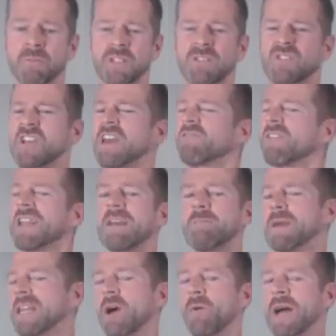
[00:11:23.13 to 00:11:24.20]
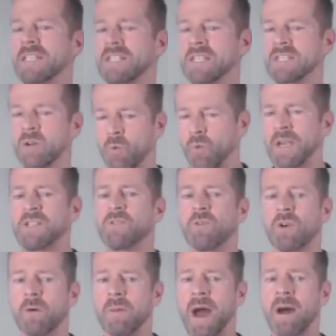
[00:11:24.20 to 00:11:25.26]
So generally amino acids that we
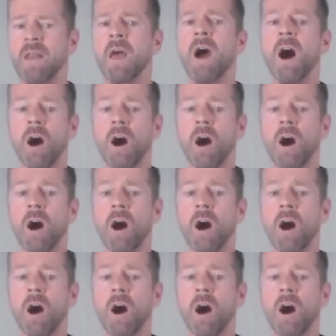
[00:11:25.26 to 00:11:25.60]
talk about